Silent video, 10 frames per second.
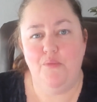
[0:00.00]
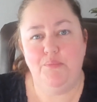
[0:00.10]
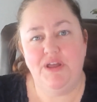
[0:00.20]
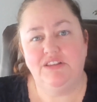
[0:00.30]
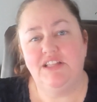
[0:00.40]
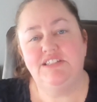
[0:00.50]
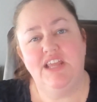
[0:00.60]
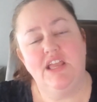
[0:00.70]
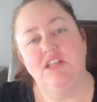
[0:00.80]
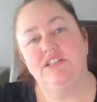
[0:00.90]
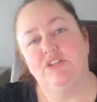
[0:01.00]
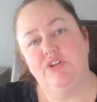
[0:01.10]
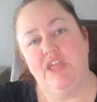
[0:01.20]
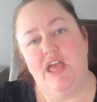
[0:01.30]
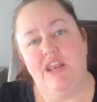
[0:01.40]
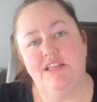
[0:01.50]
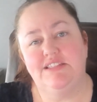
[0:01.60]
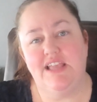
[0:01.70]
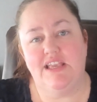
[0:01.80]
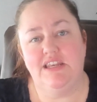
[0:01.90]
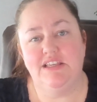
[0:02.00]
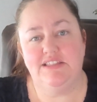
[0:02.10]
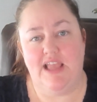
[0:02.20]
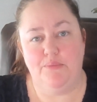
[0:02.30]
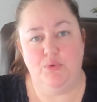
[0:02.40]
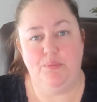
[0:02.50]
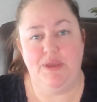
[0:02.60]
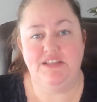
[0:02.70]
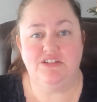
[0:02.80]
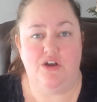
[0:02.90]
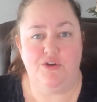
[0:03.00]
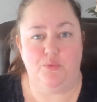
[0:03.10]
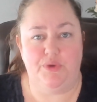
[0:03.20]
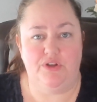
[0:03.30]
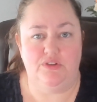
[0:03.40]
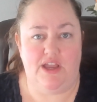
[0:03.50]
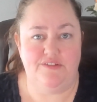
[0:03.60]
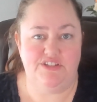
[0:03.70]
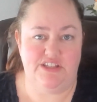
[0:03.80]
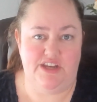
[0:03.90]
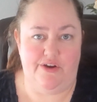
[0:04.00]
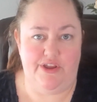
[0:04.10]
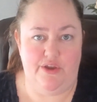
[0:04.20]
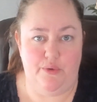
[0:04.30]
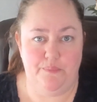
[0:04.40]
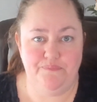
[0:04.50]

but let's take a look at a second example based on a real-life scenario.